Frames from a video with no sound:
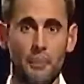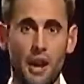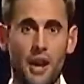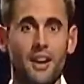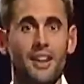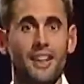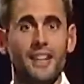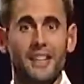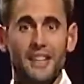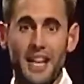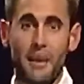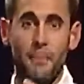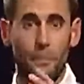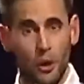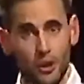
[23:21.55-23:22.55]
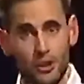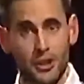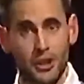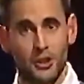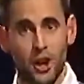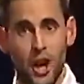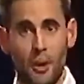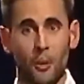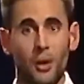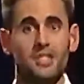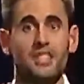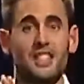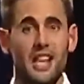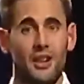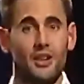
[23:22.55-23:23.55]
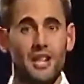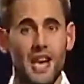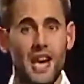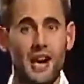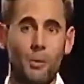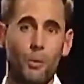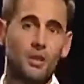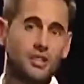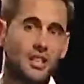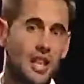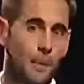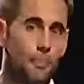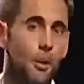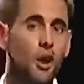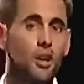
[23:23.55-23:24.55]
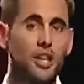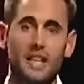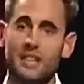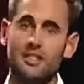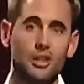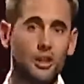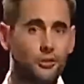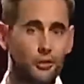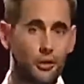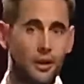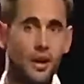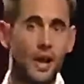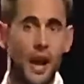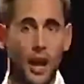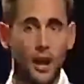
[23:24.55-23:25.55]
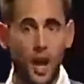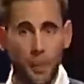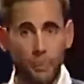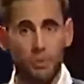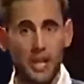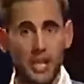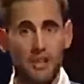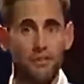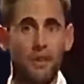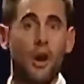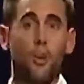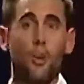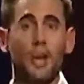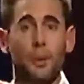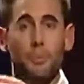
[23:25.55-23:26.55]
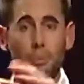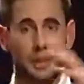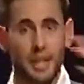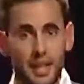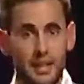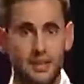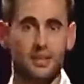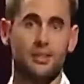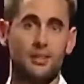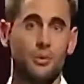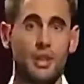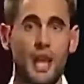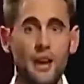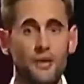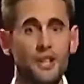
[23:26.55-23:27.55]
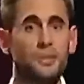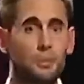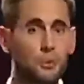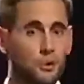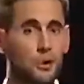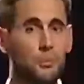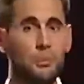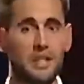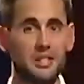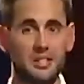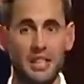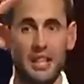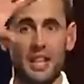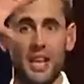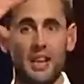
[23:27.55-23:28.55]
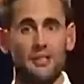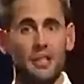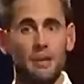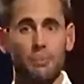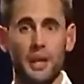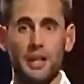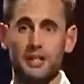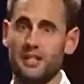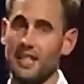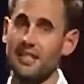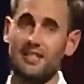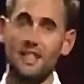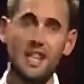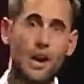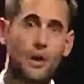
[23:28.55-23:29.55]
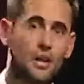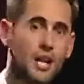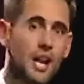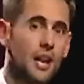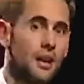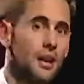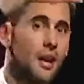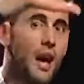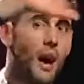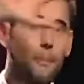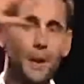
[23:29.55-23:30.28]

But yeah, most of the time, what's in our account and what's in our pocket is different. And I believe we are blessed with every spiritual blessing in heavenly places. That's in our account.